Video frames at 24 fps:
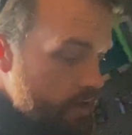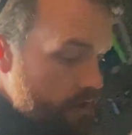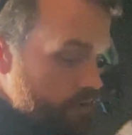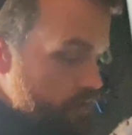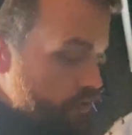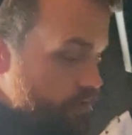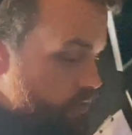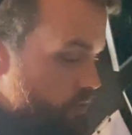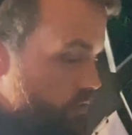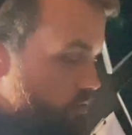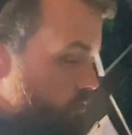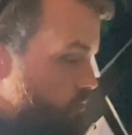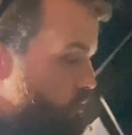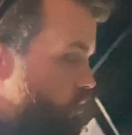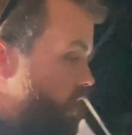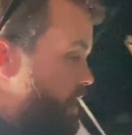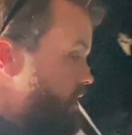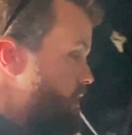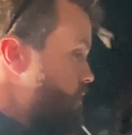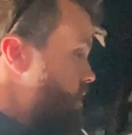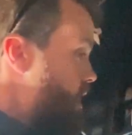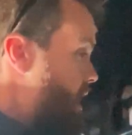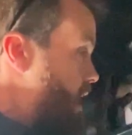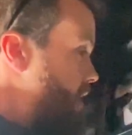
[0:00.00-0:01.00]
assume, why
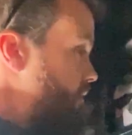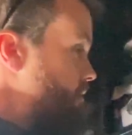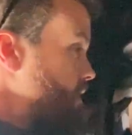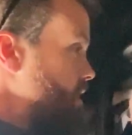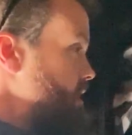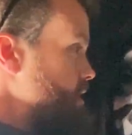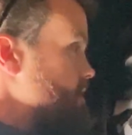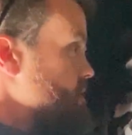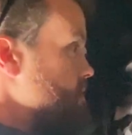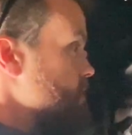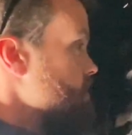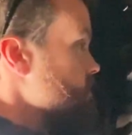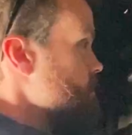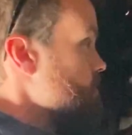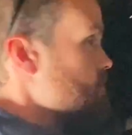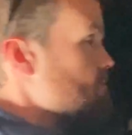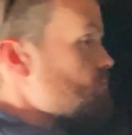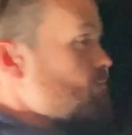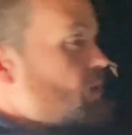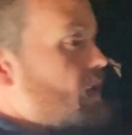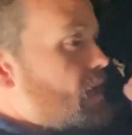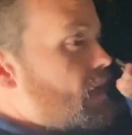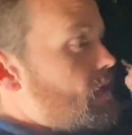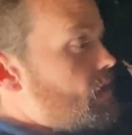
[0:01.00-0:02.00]
you have this
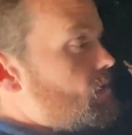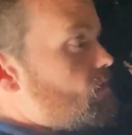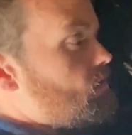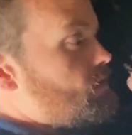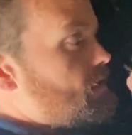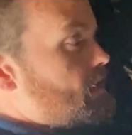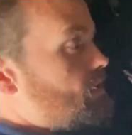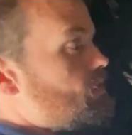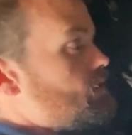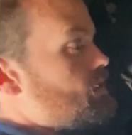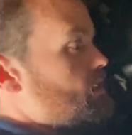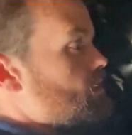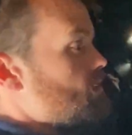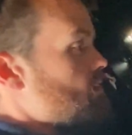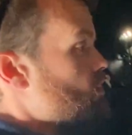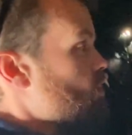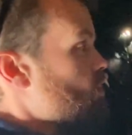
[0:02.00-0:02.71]
panel down here